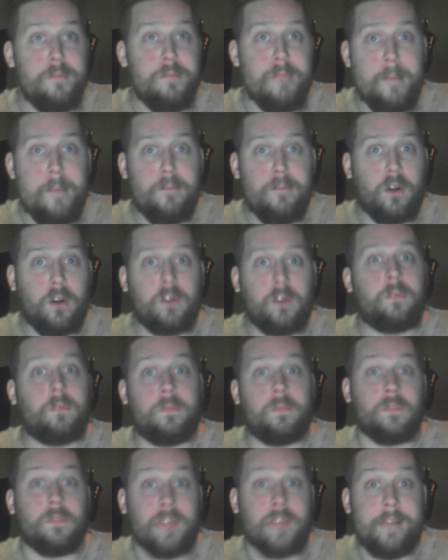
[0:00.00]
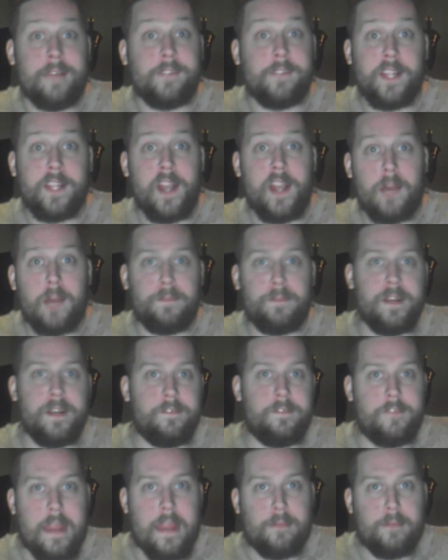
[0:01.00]
remember leveling up
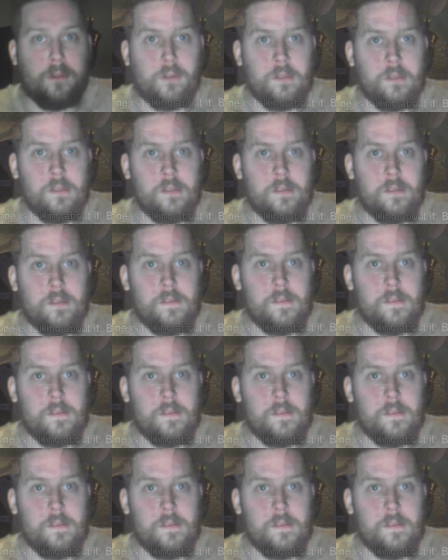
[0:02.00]
in Fable?